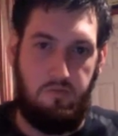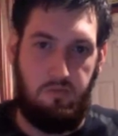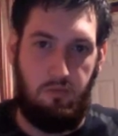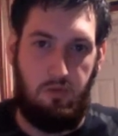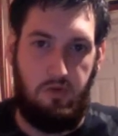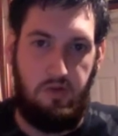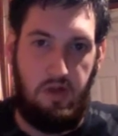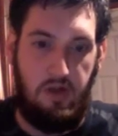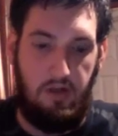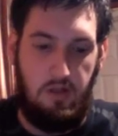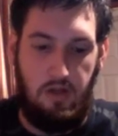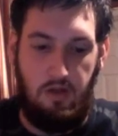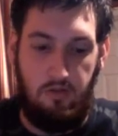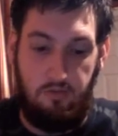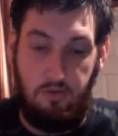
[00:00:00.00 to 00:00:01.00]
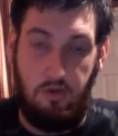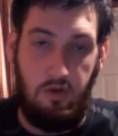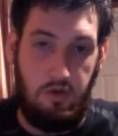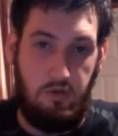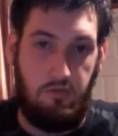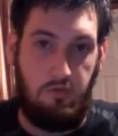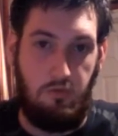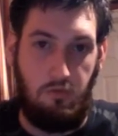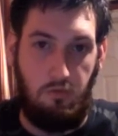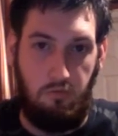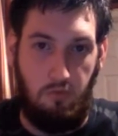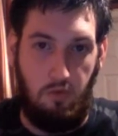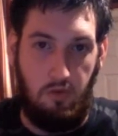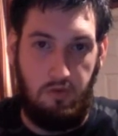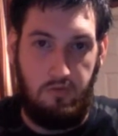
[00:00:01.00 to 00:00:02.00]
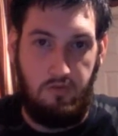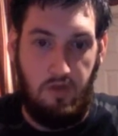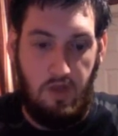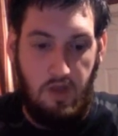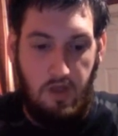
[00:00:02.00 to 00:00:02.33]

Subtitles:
for to dial out, it's going to use Google Voice.